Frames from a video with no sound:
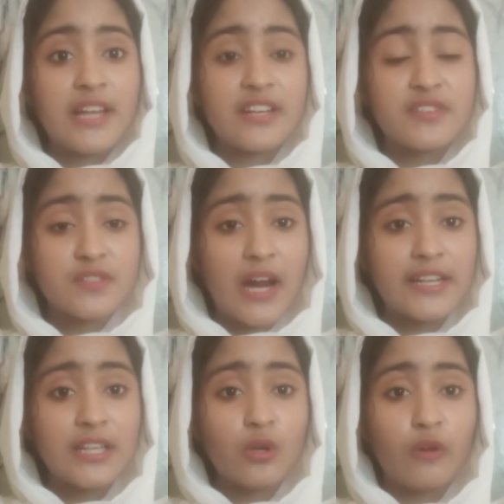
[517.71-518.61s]
that
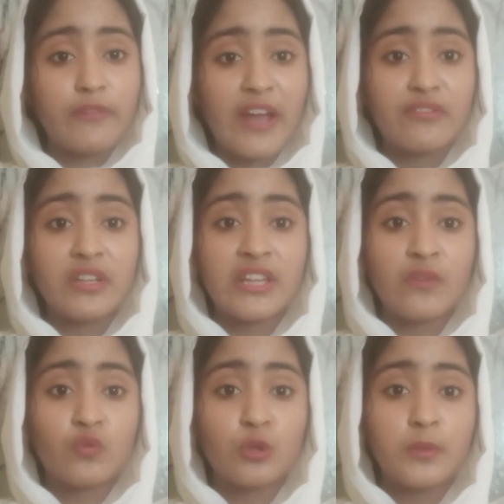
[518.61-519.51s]
starting of
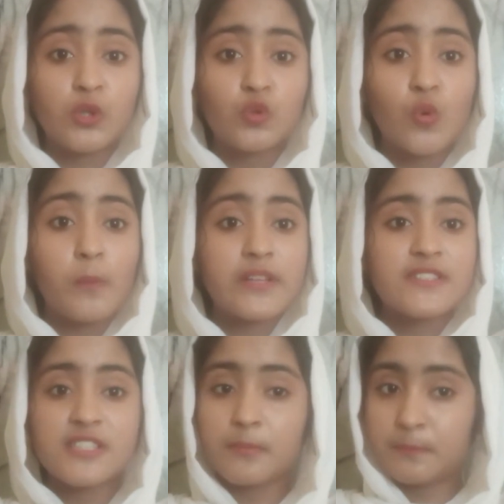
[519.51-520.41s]
everything would be too much
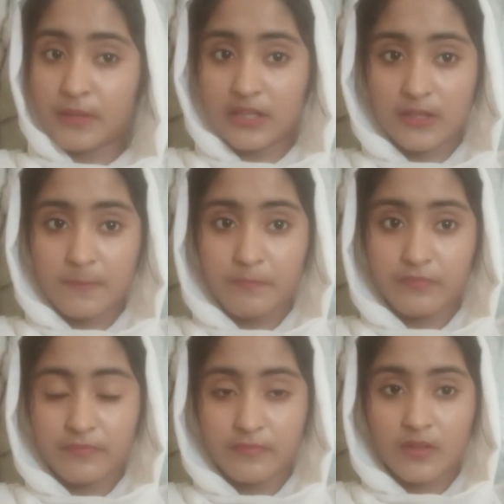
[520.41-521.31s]
simple.